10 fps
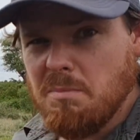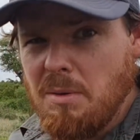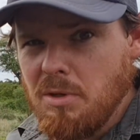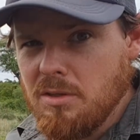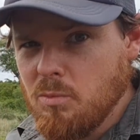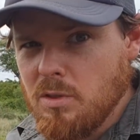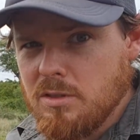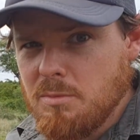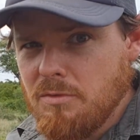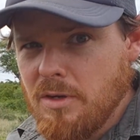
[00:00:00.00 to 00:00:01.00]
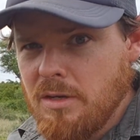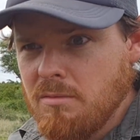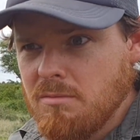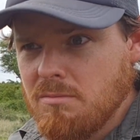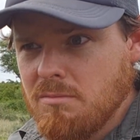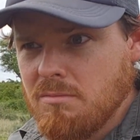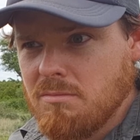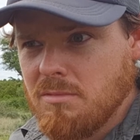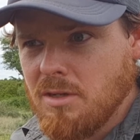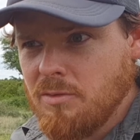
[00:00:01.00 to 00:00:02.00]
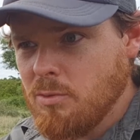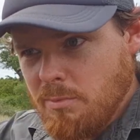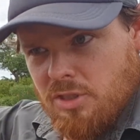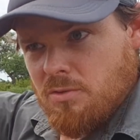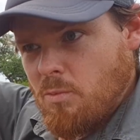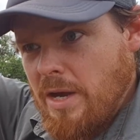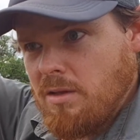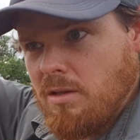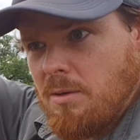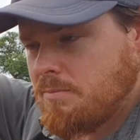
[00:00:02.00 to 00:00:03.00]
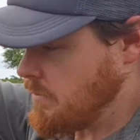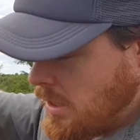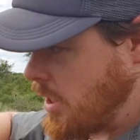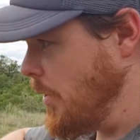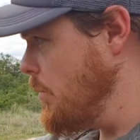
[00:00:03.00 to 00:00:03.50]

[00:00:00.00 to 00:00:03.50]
mammal in the world, to be fair, if you would measure a whale up. Anyway, I'm